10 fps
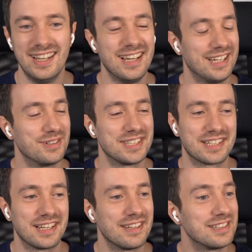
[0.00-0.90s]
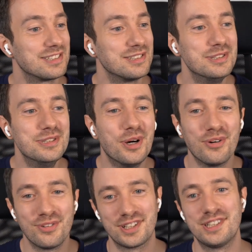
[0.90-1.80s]
And I was like, there's no
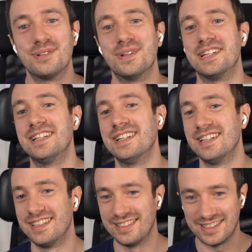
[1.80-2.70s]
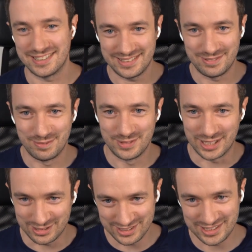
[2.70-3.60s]
fucking way that
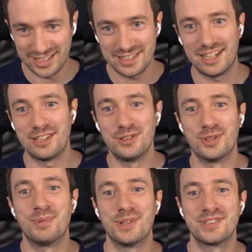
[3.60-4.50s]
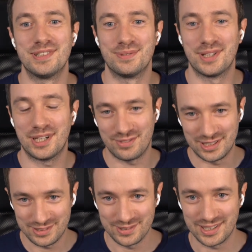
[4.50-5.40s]
this guy that I know personally would have
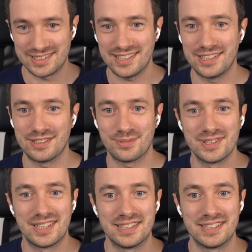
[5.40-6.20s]
linked to that site without